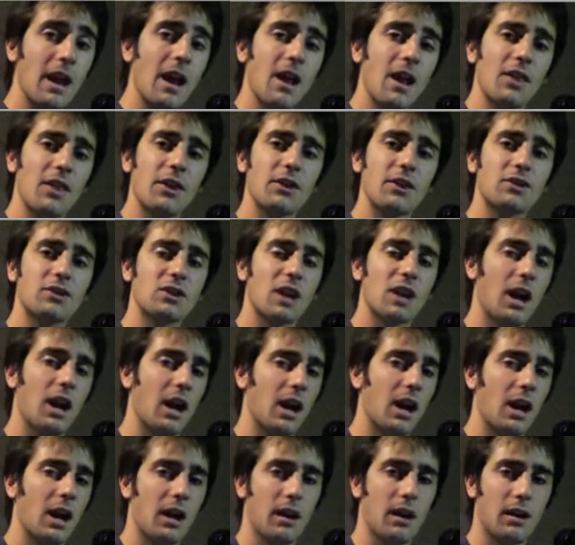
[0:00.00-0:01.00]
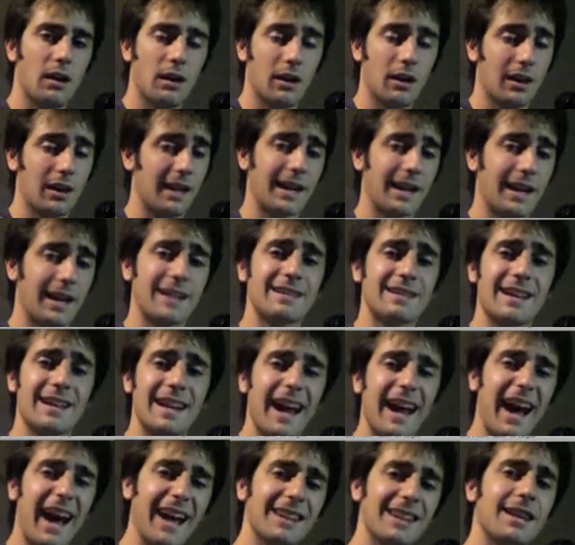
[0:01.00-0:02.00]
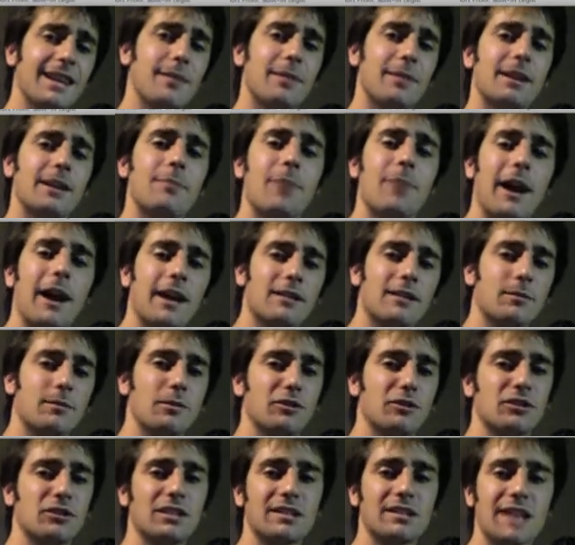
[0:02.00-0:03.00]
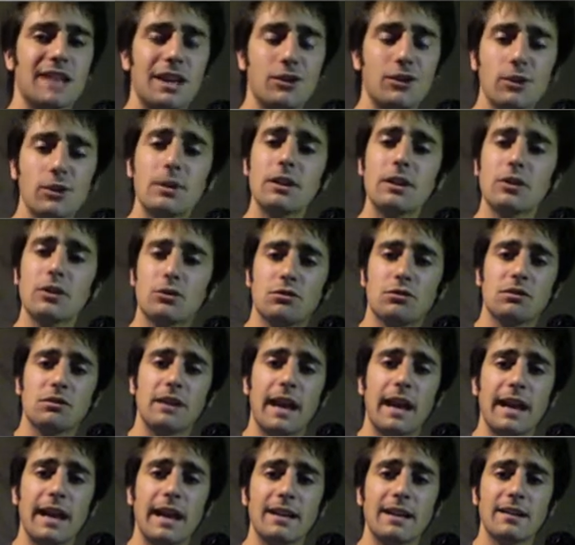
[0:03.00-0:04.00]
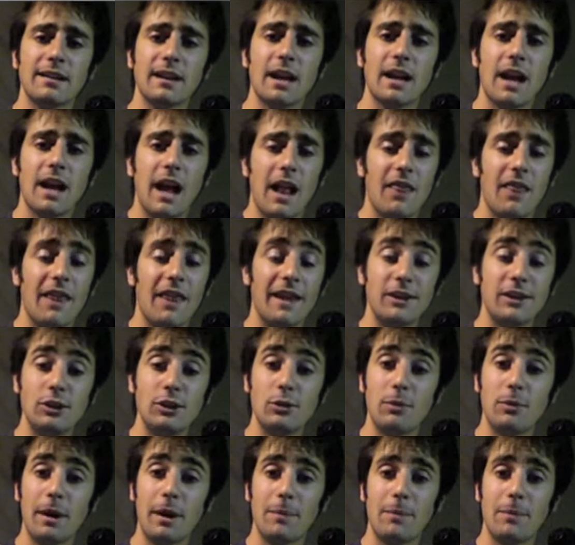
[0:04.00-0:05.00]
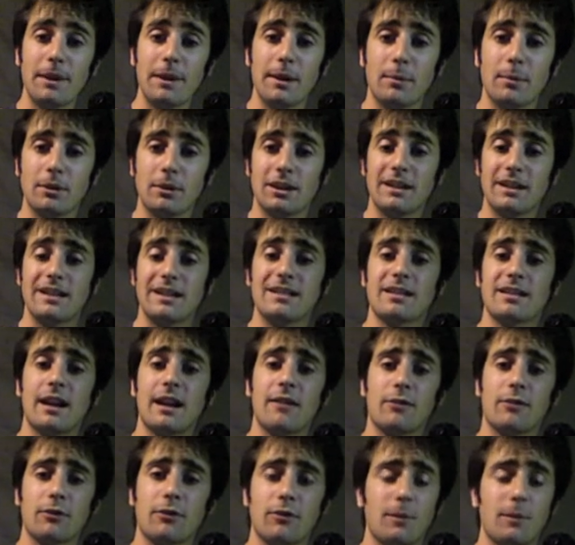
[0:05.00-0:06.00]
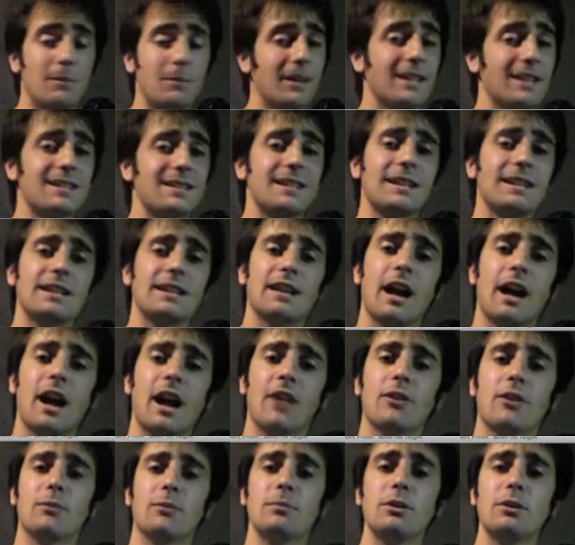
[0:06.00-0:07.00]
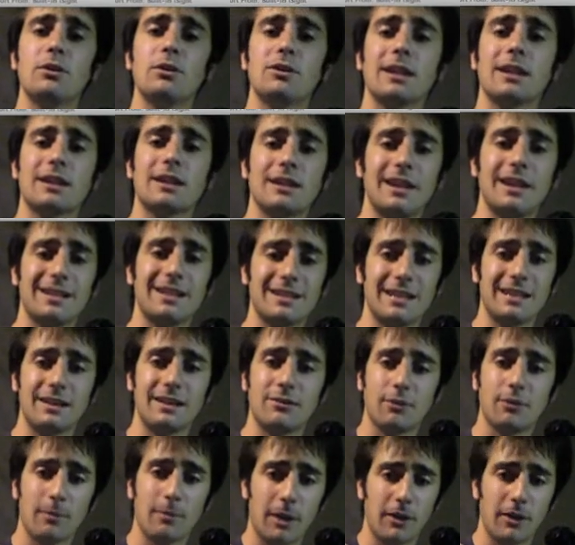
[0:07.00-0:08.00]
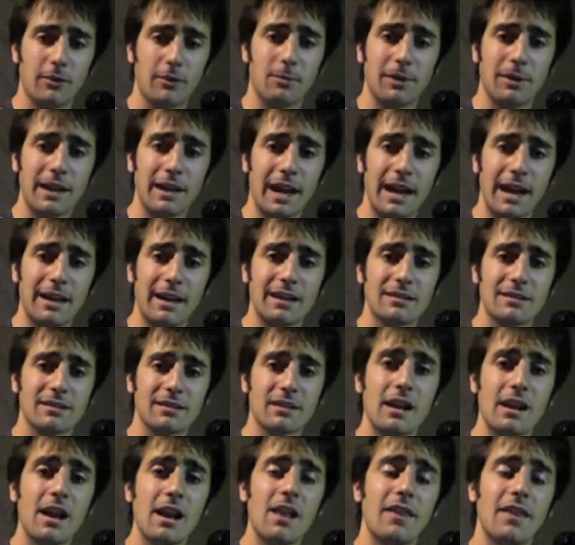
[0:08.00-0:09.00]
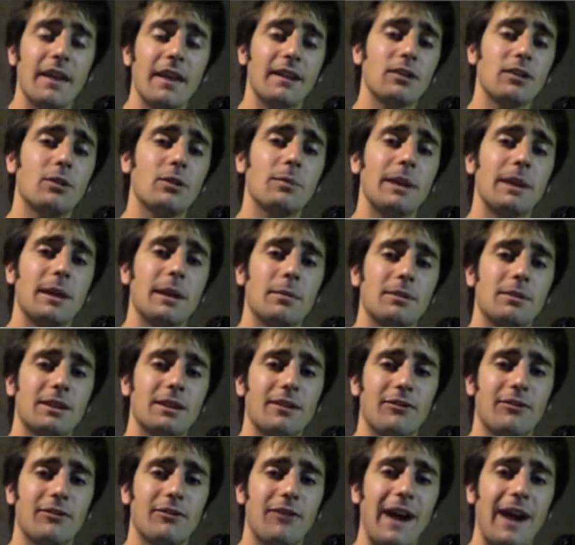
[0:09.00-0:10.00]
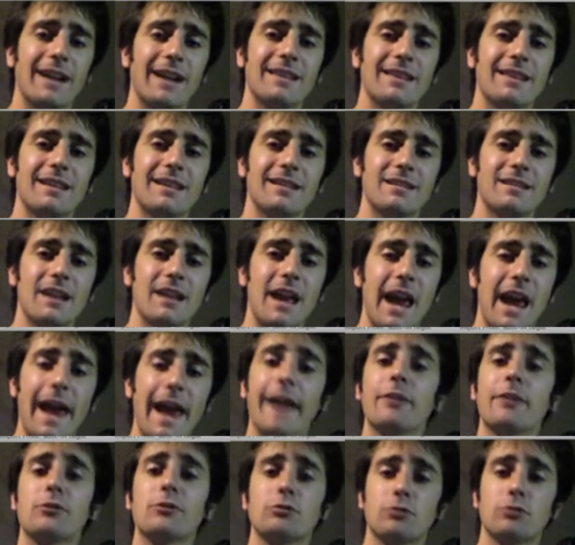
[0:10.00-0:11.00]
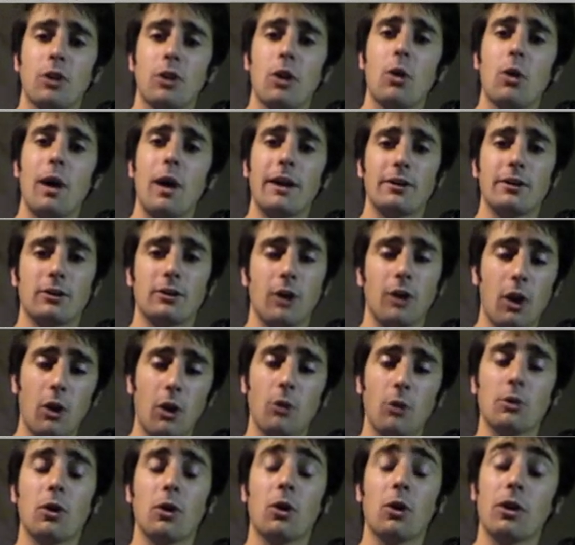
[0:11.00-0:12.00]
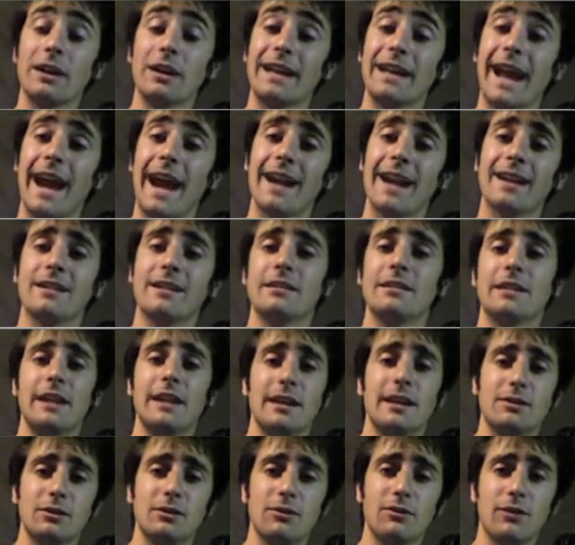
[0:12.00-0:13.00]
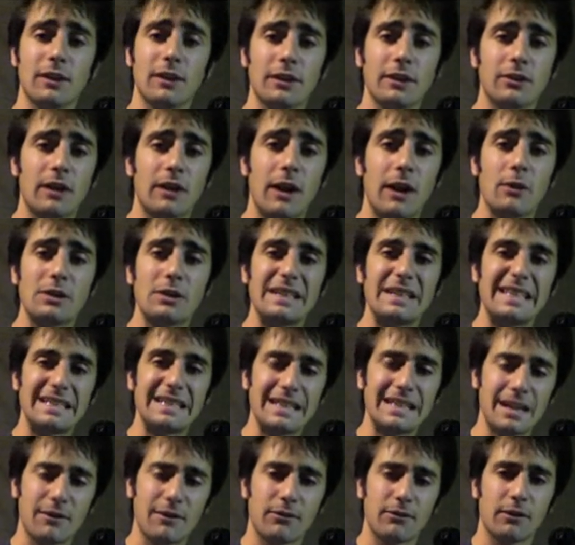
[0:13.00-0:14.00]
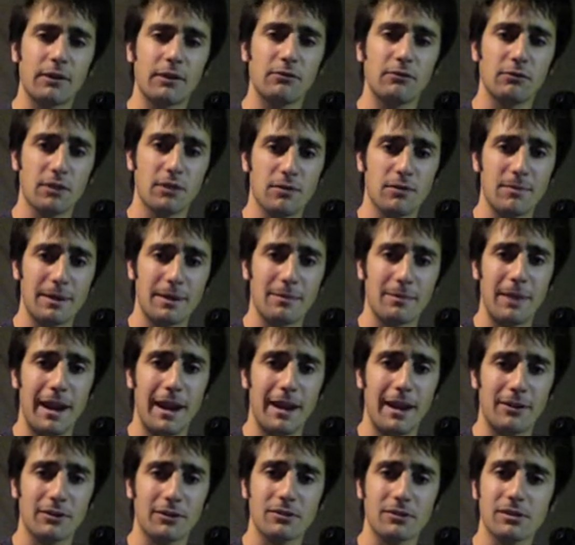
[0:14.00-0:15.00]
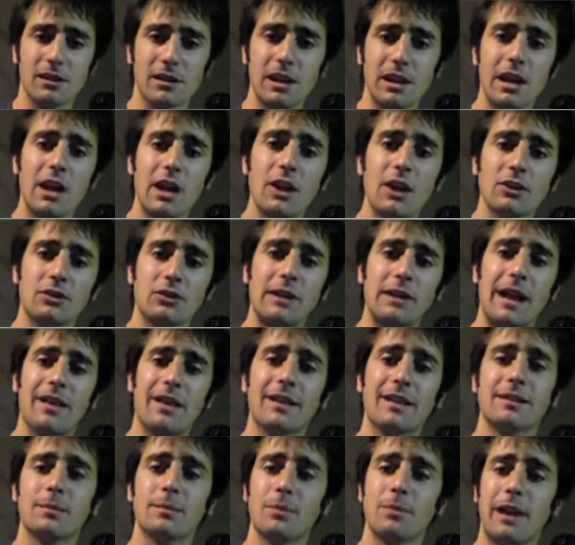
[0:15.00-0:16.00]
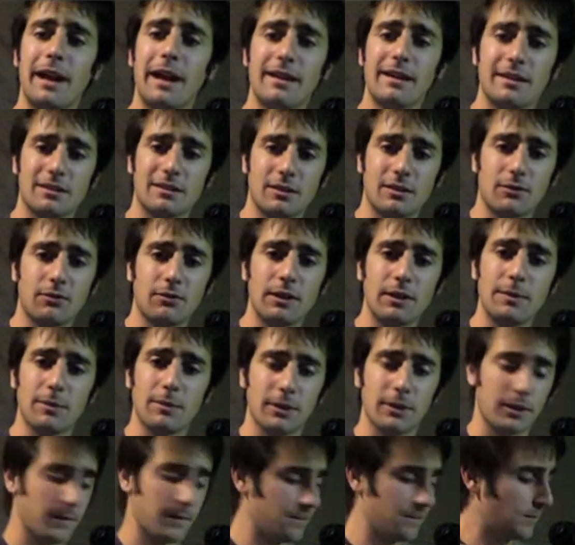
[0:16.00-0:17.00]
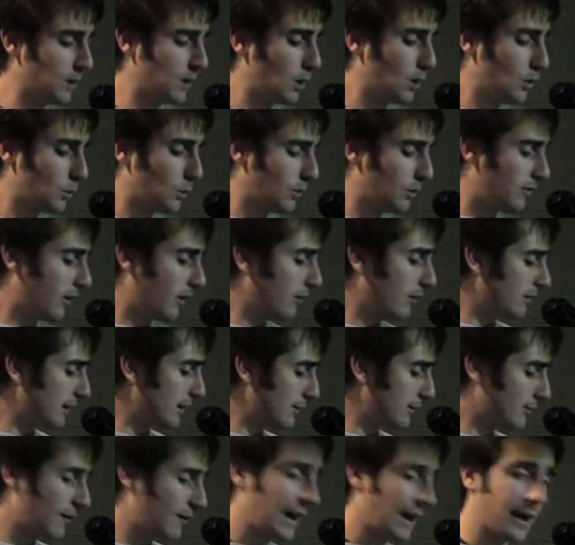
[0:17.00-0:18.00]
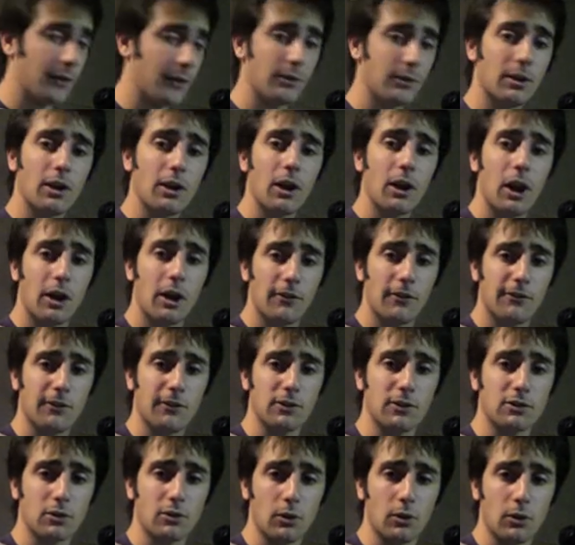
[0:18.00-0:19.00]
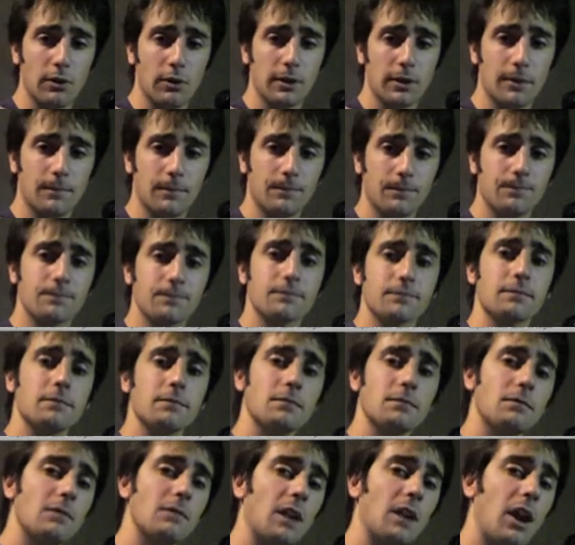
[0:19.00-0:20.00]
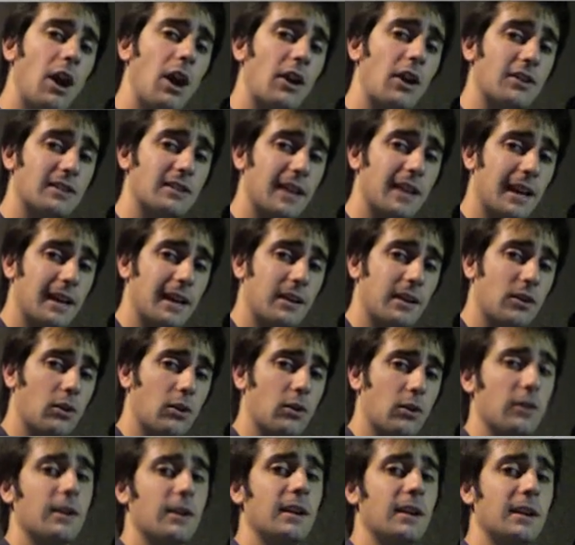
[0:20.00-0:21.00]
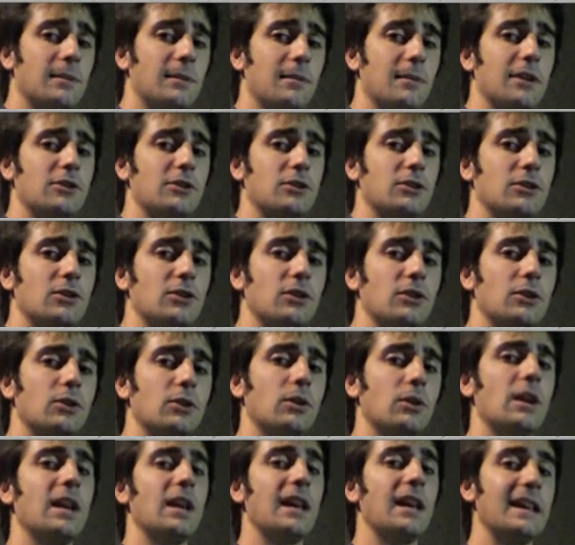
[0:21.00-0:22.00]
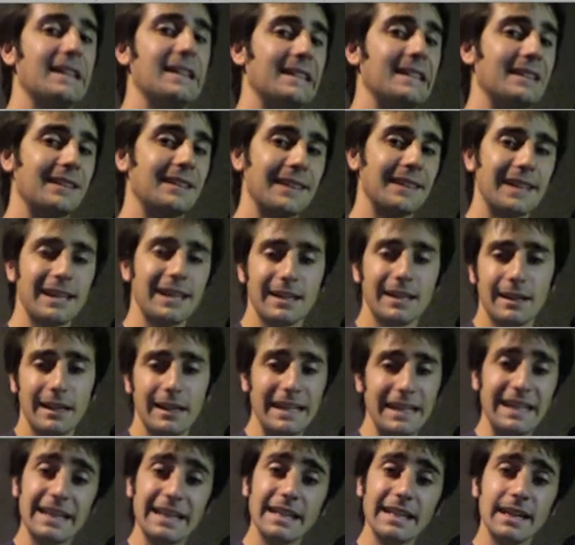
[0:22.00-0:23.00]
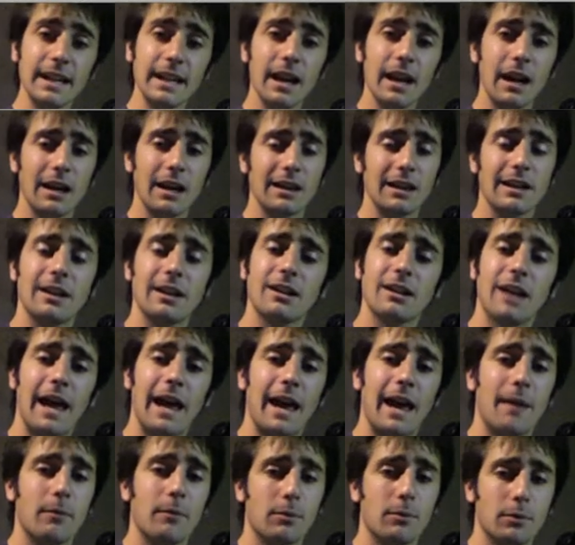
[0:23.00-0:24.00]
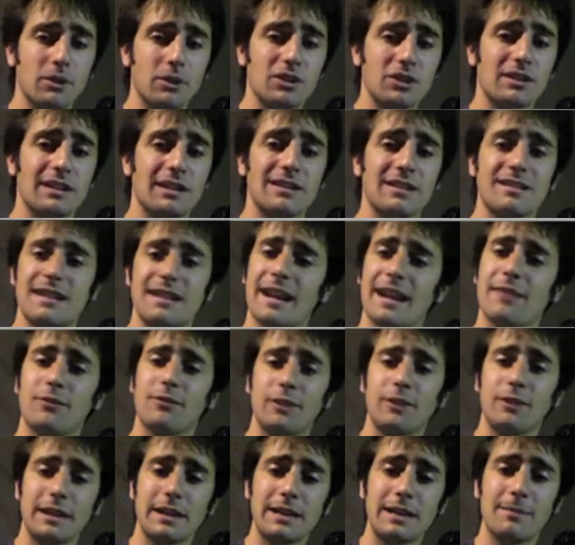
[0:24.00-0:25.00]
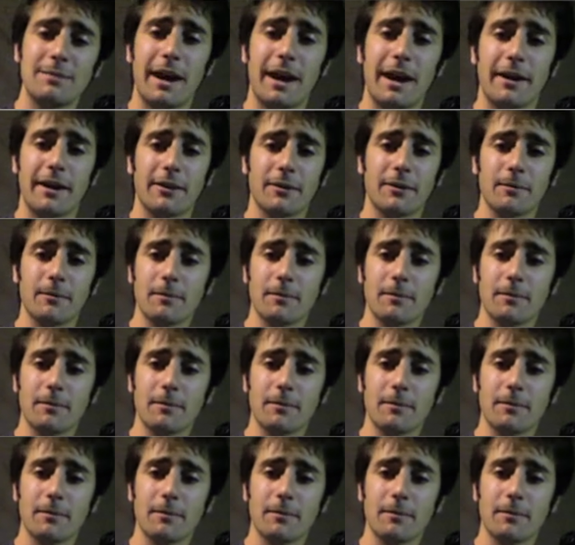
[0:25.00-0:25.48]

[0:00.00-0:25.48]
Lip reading: There's, like I said, unlimited possibilities that you can create that you might be able to discover from listening to other music, listening from other pianists, that you'll be able to find this and grow on your own organically as you figure out different rhythmic patterns. So now let's apply this to Freebird. We've already found our first chord. Our second chord in measure 2 is E little m, which is going to stand for E minor.